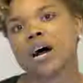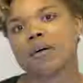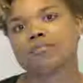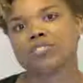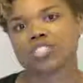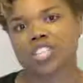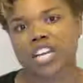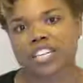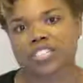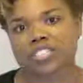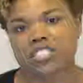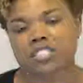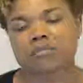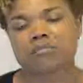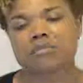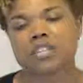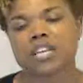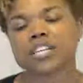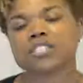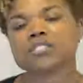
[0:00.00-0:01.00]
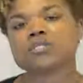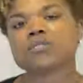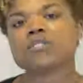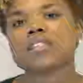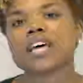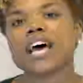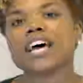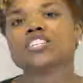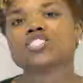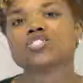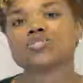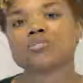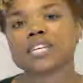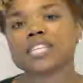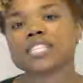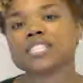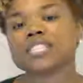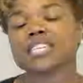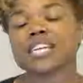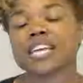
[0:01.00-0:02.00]
change some things so that
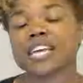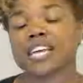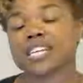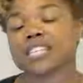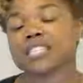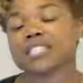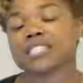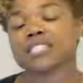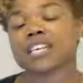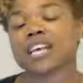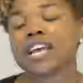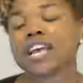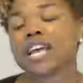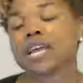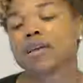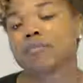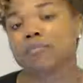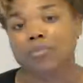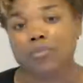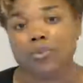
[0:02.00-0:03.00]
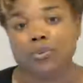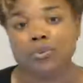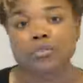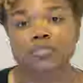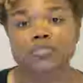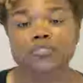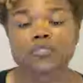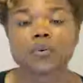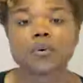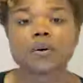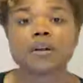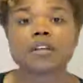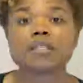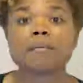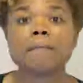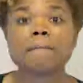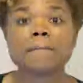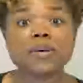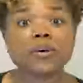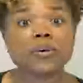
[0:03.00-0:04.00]
transit is improved for the
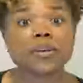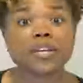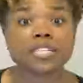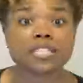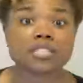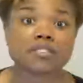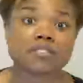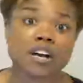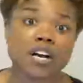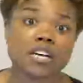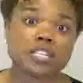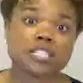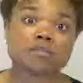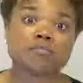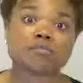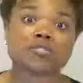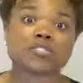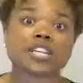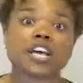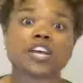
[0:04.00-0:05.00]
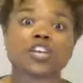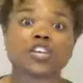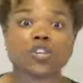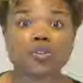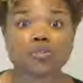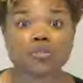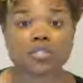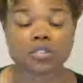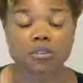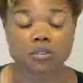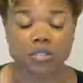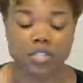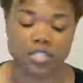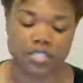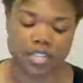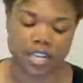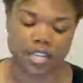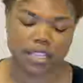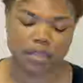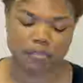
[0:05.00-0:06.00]
millions of customers that use it on a
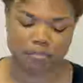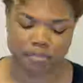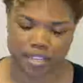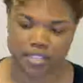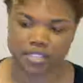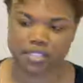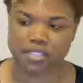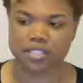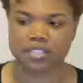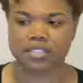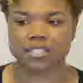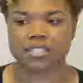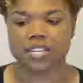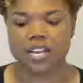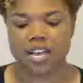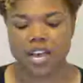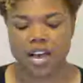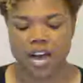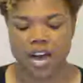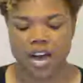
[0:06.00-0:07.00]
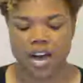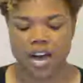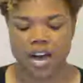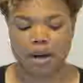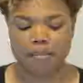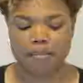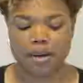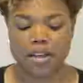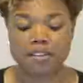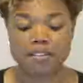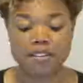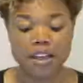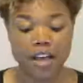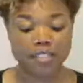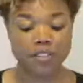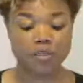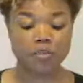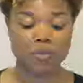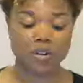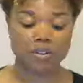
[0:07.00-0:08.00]
daily basis.
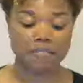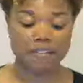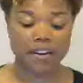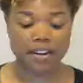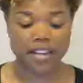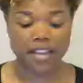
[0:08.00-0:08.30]
Another one of our